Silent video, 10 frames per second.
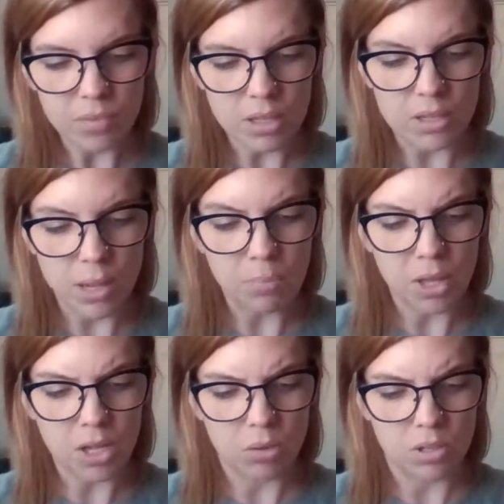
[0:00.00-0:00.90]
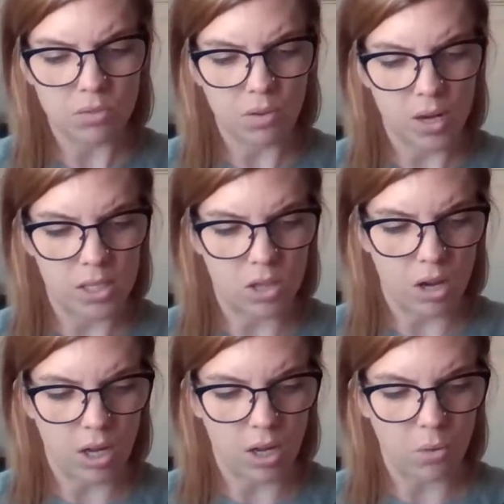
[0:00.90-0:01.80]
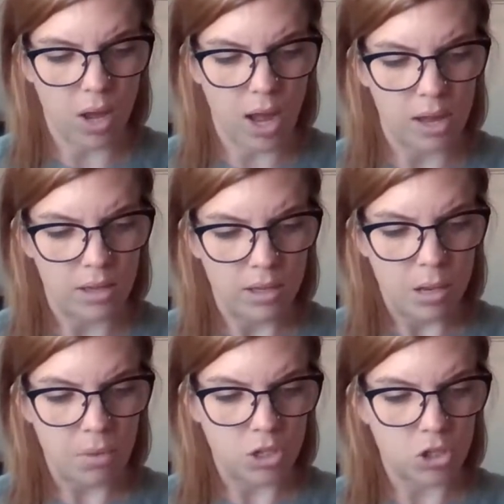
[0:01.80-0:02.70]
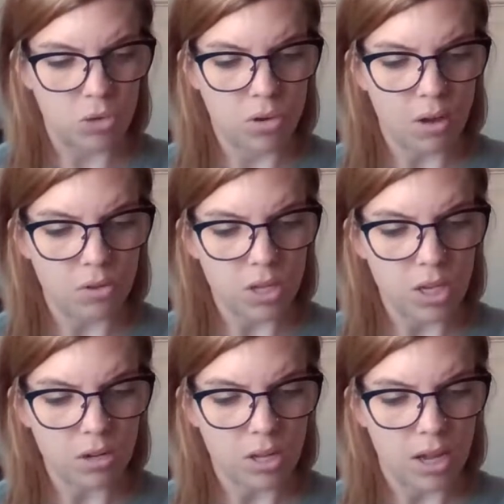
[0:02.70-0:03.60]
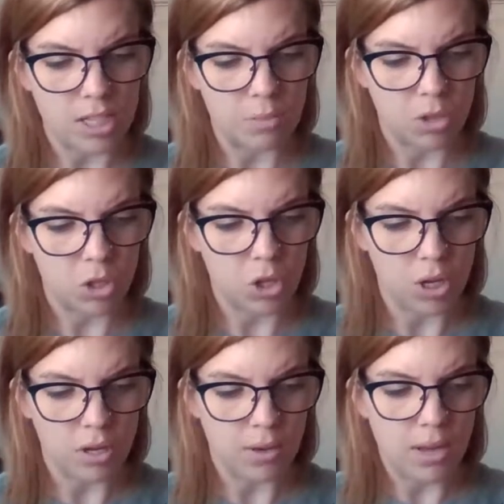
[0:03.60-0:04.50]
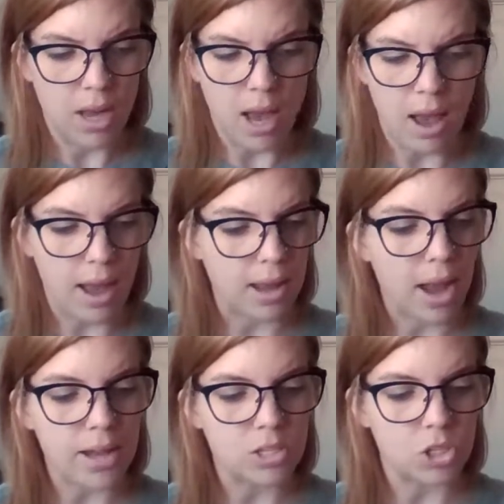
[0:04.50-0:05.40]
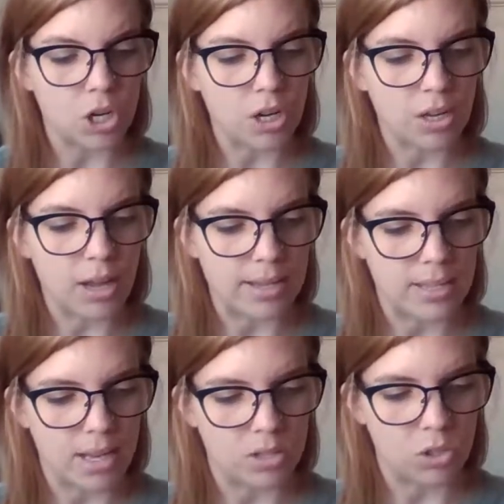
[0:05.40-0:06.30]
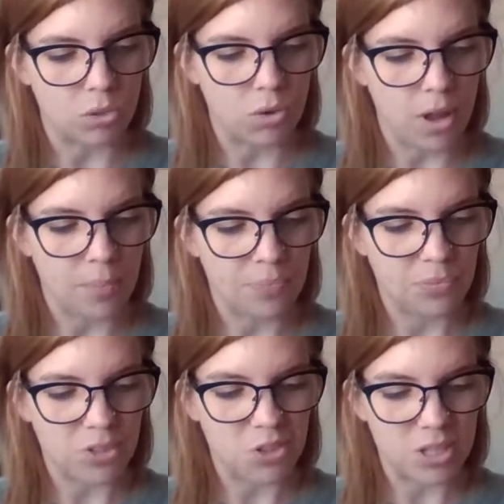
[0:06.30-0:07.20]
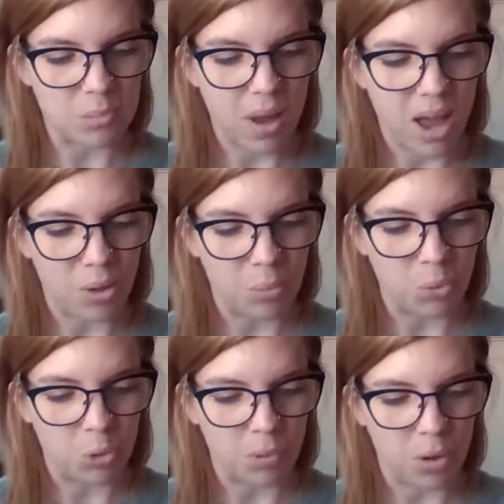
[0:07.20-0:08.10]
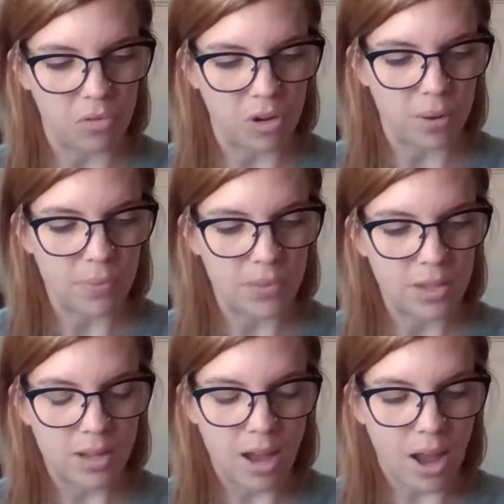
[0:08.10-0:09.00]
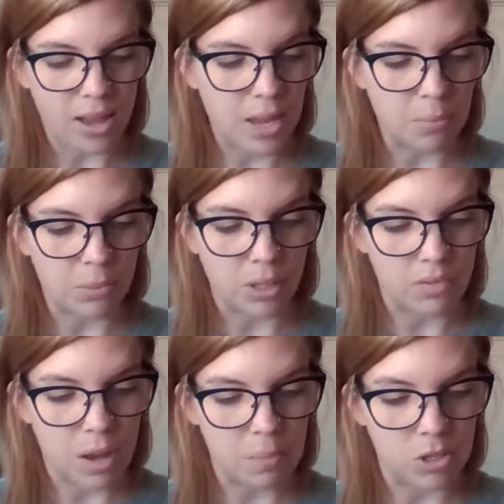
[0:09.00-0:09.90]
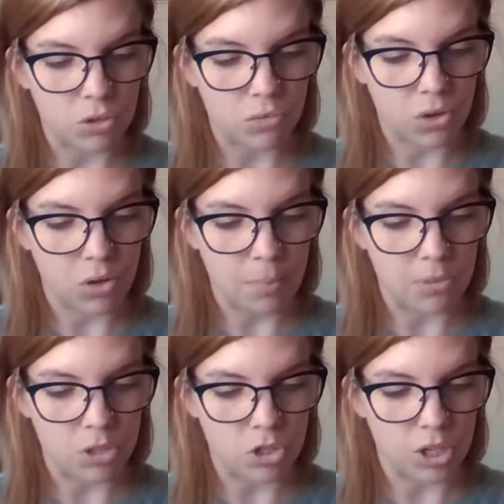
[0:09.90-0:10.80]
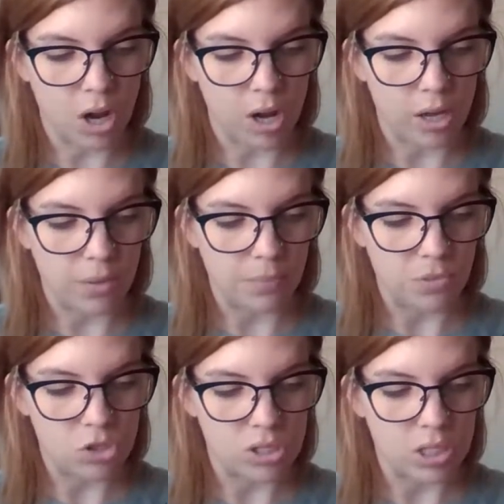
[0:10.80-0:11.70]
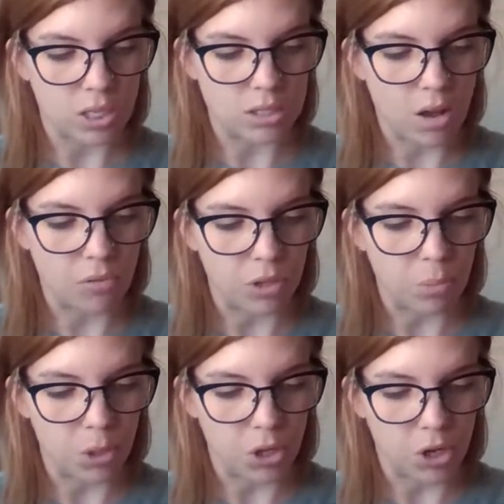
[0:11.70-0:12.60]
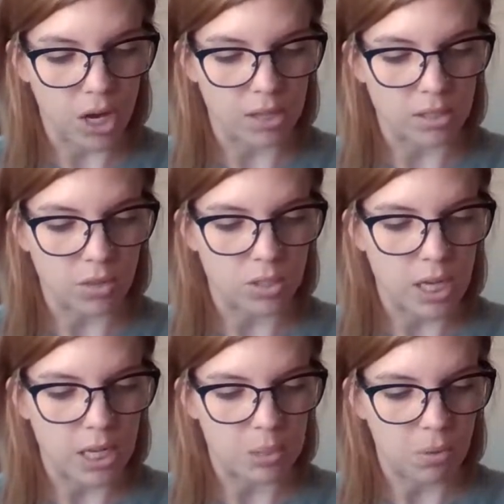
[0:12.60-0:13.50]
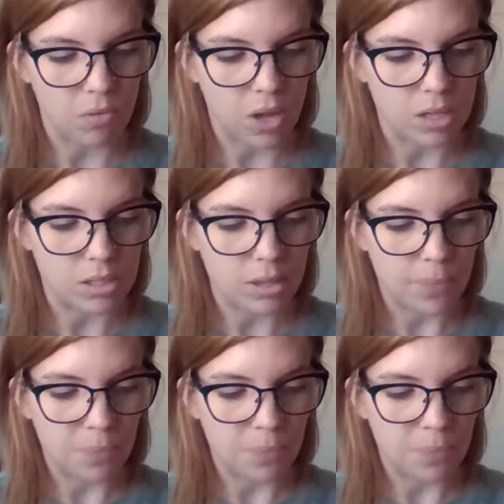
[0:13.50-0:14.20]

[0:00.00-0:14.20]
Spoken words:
Same thing goes if it rains, Augie, okay? Make sure you cover the hearing aids with the hood. Aye, aye, sir, I said, saluting. She smiled and pulled me over. I can't believe how much you've grown up this year, Augie, she said softly, putting her hands on the sides of my face.